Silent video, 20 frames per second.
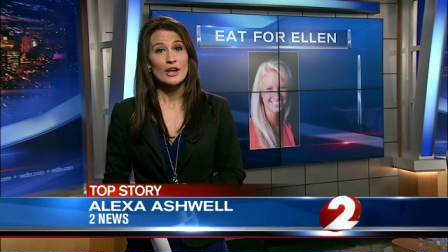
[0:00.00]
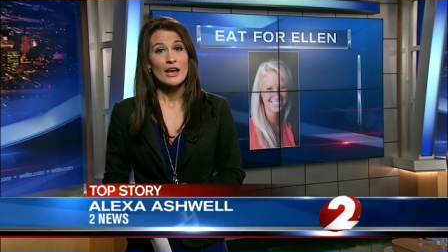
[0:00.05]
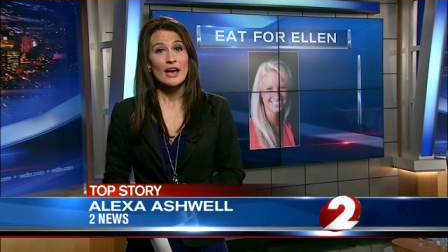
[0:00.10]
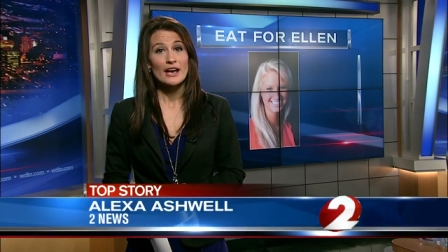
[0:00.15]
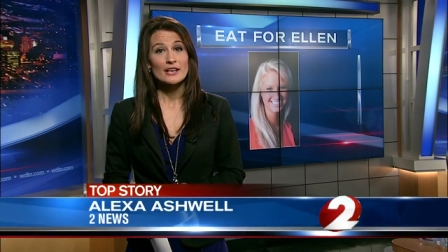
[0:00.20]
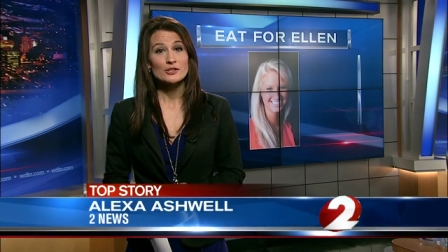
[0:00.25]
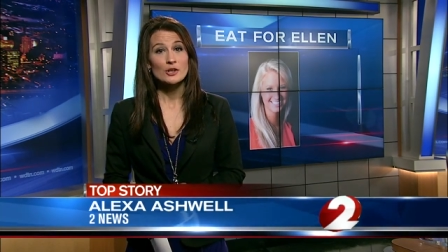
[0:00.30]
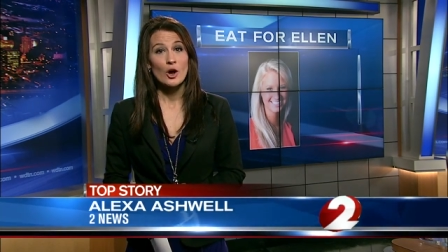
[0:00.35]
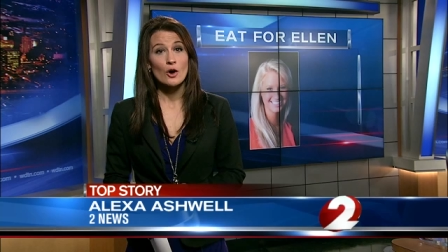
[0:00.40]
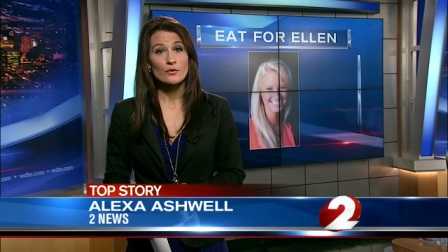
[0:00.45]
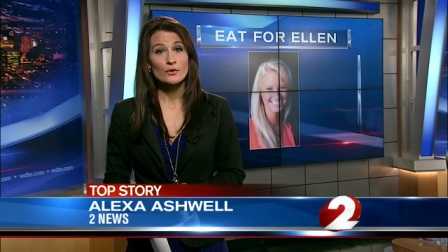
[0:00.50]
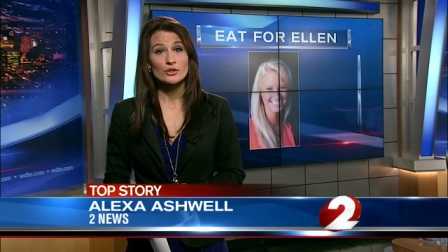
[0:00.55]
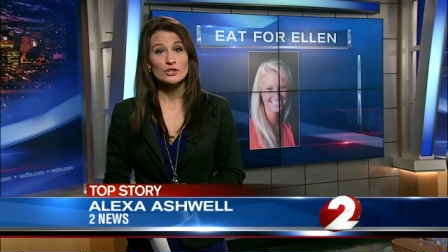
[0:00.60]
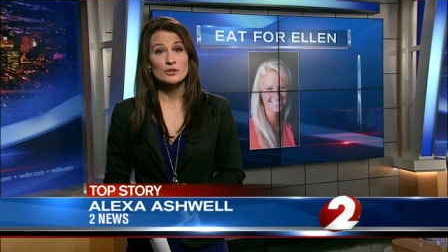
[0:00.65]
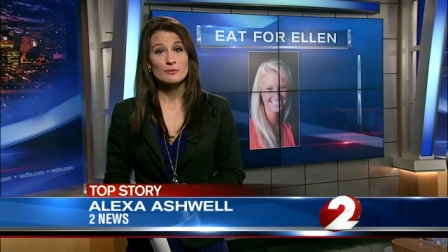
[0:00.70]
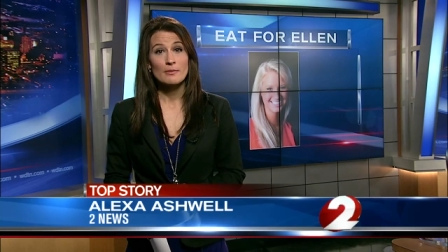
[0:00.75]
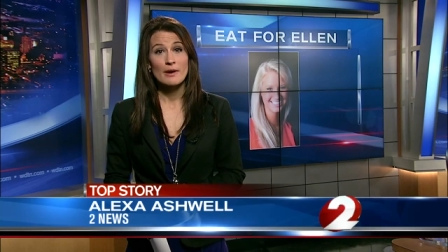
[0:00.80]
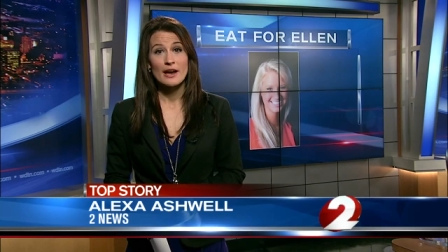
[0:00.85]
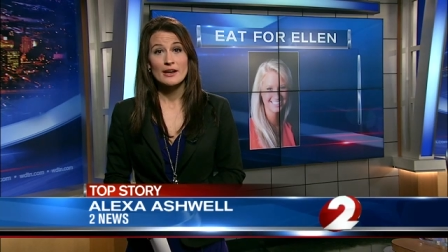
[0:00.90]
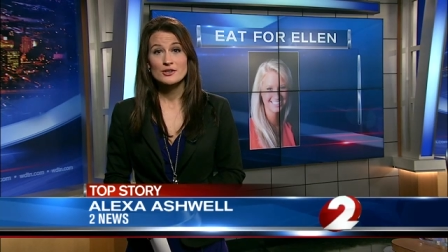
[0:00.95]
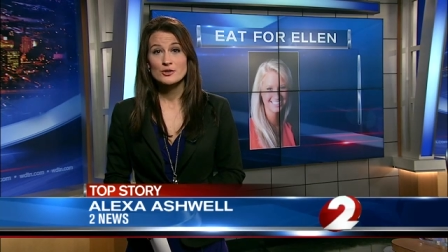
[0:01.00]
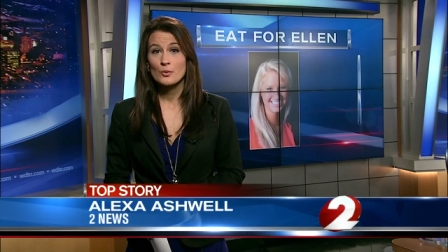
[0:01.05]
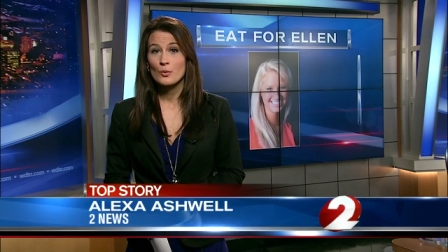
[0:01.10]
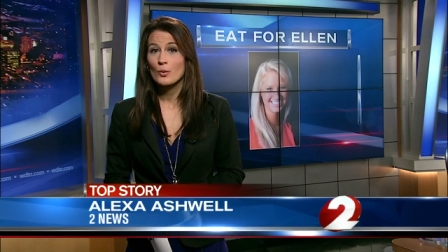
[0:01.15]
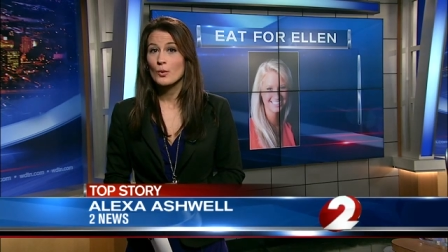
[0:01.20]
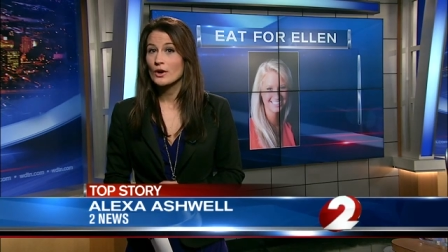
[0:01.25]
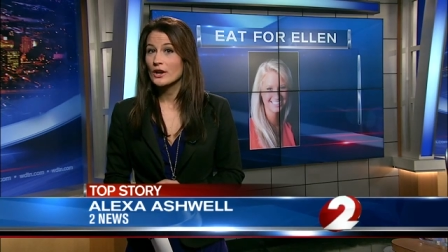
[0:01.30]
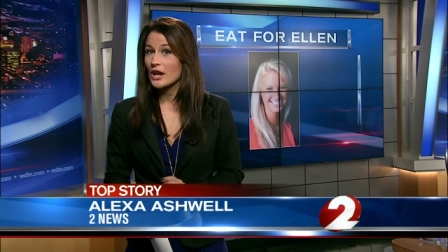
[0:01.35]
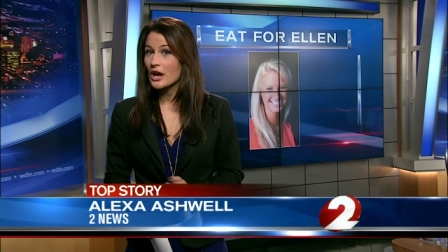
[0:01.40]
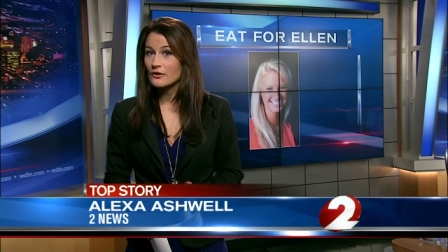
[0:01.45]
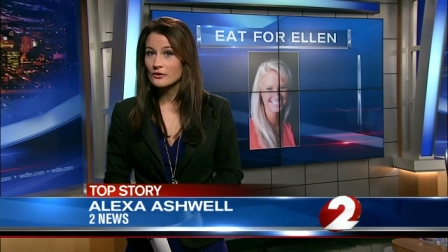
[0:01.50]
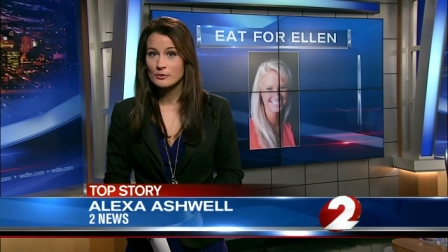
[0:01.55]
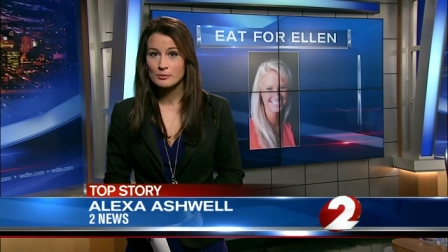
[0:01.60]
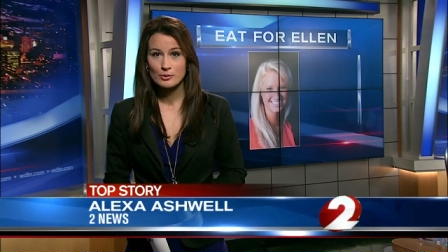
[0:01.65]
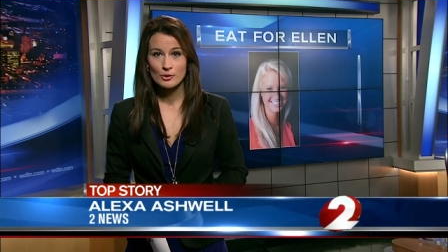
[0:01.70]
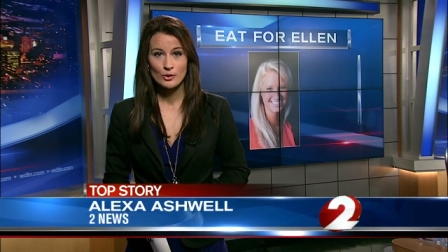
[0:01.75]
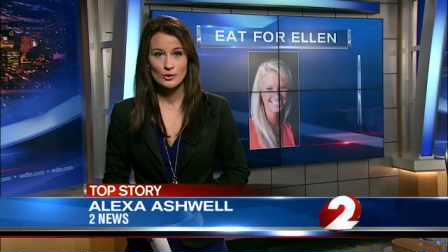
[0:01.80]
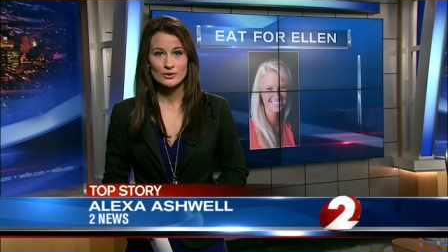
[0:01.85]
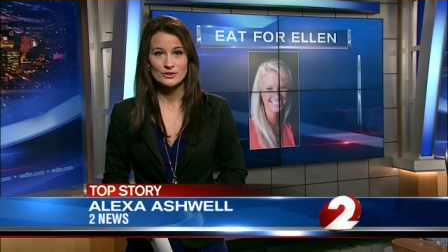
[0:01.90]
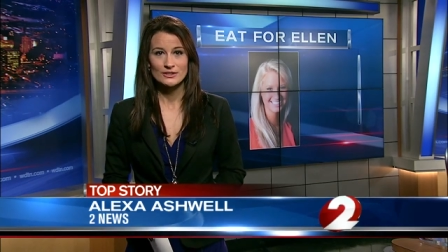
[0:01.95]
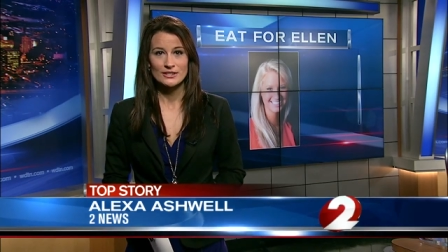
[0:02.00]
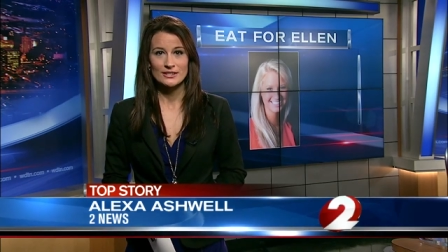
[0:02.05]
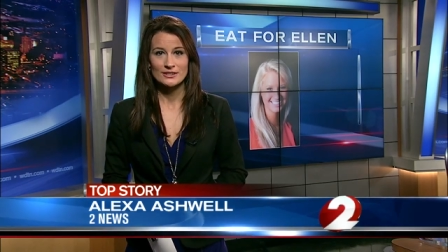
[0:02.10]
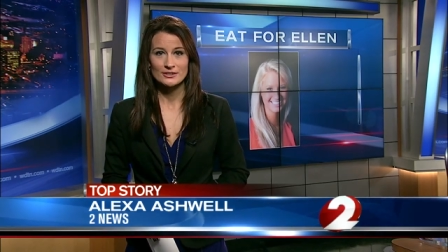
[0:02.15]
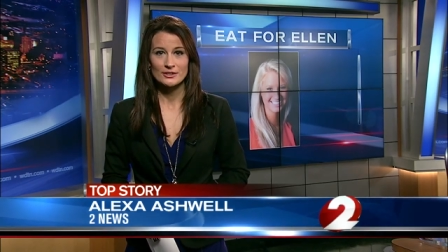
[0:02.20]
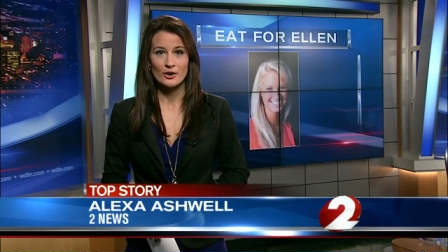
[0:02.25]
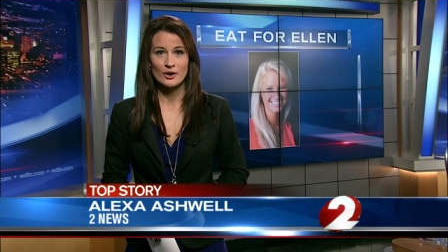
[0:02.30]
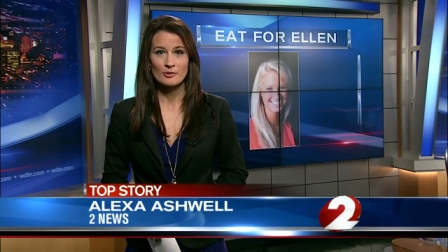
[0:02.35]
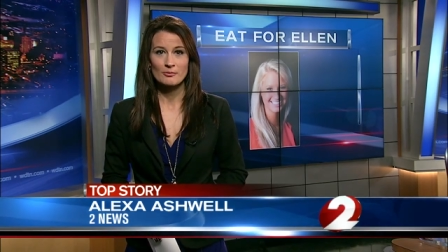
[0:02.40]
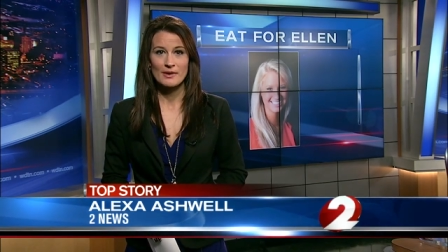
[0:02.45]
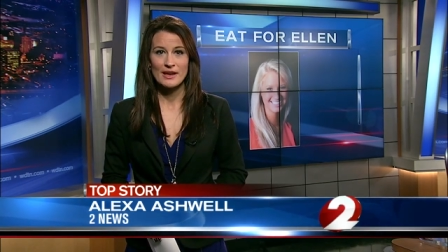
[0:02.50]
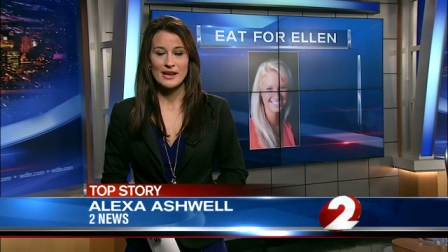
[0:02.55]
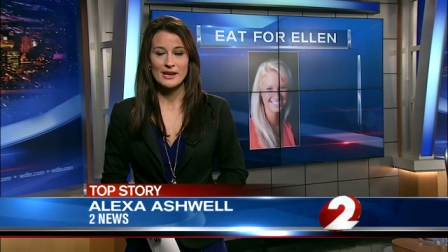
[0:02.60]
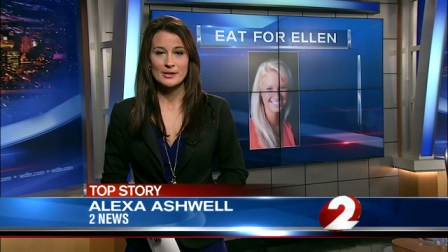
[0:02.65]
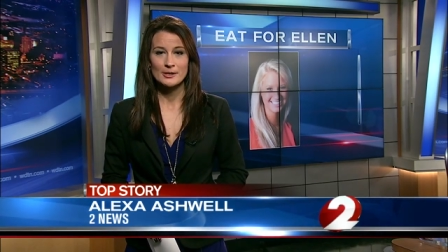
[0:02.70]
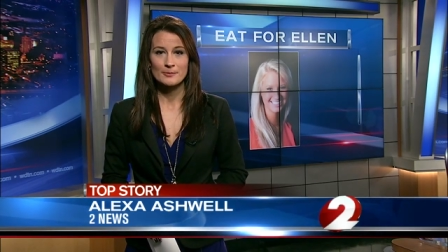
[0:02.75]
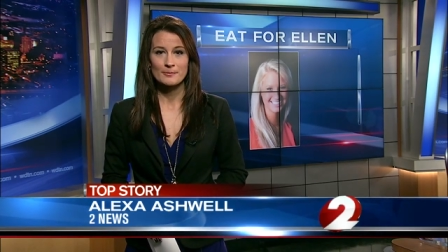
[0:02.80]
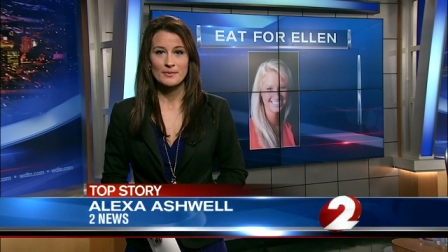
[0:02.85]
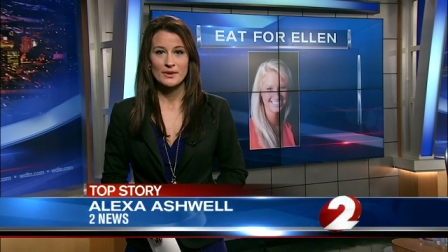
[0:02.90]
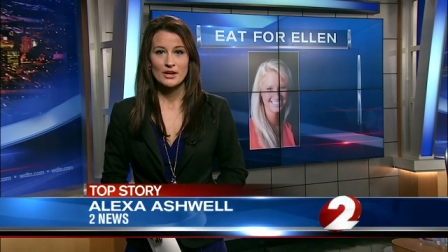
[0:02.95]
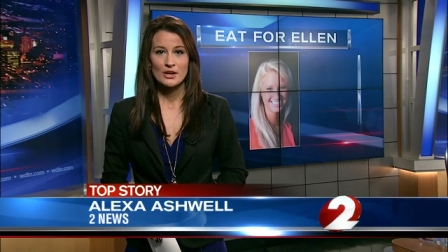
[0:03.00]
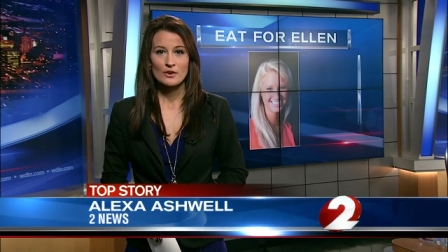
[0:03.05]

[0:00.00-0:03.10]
has offered to match whatever proceeds are made.